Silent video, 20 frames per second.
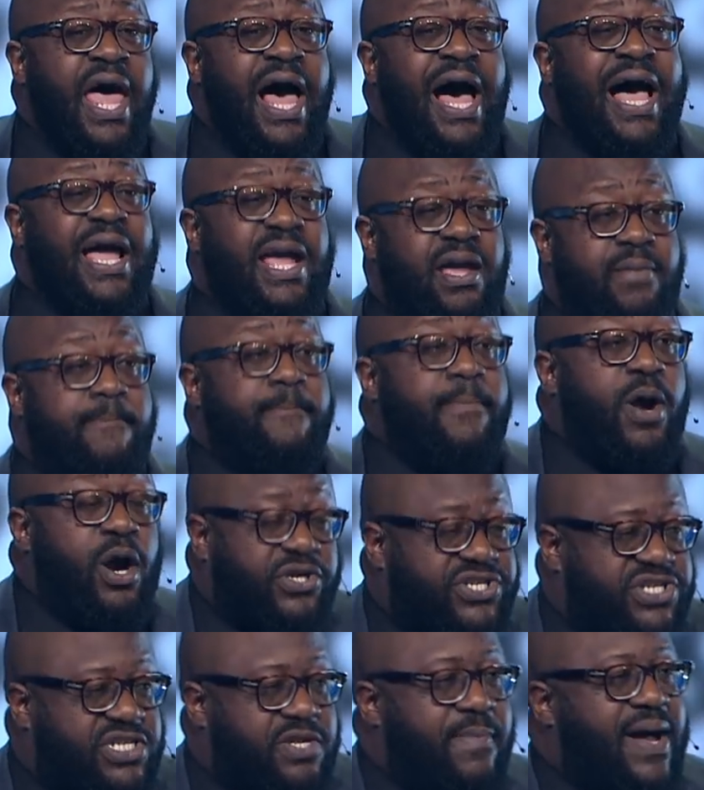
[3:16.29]
I
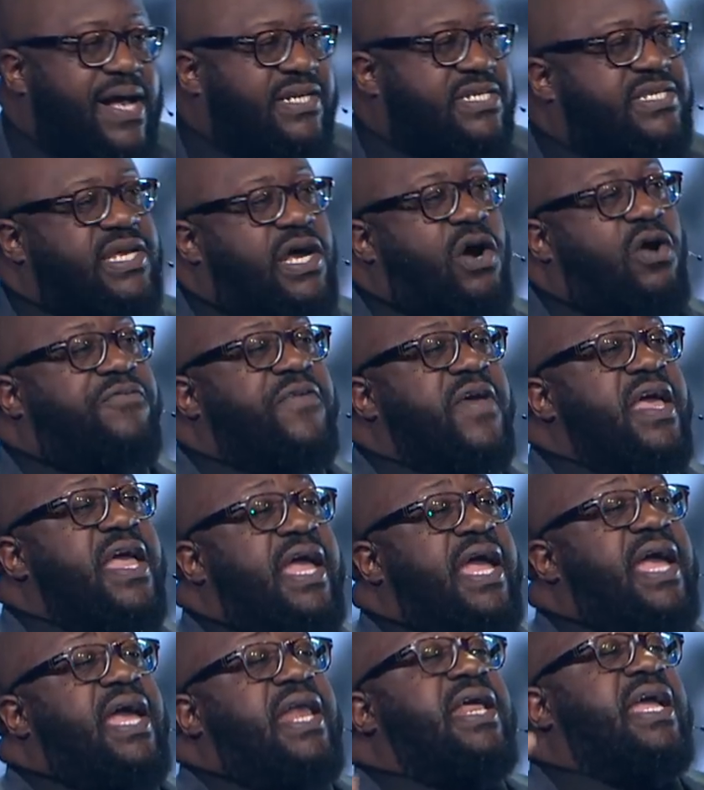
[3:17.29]
immersed myself
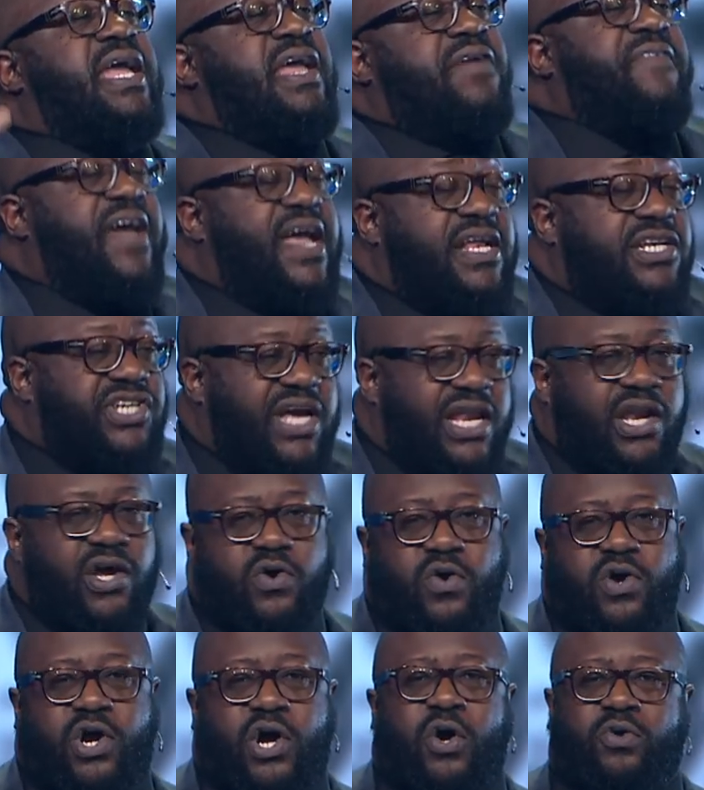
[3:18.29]
in
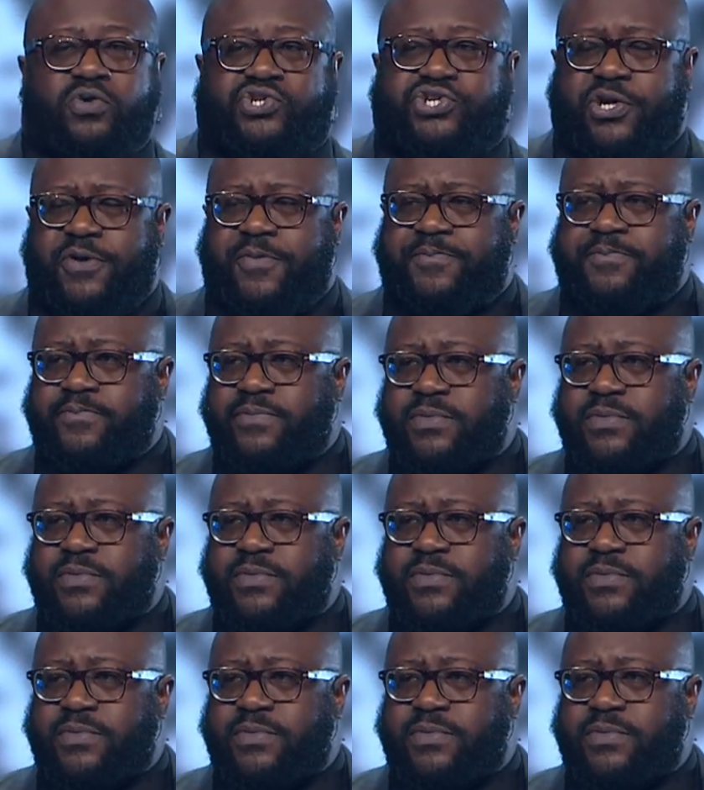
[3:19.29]
evangelical culture.